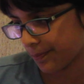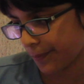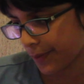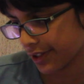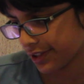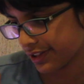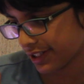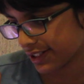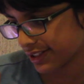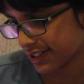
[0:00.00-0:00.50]

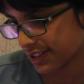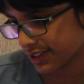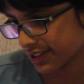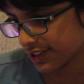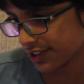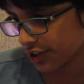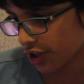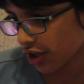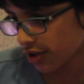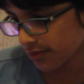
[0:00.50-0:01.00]
button that says
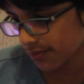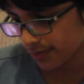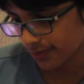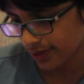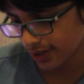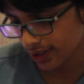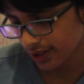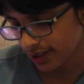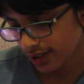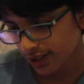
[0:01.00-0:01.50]
install.
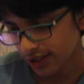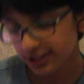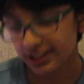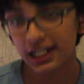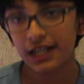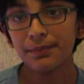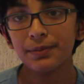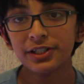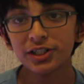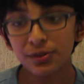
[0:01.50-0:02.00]

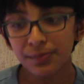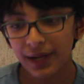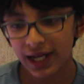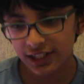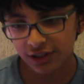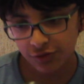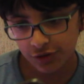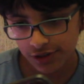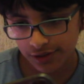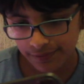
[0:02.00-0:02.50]
Type in your
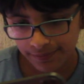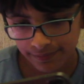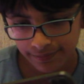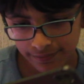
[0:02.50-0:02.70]
password.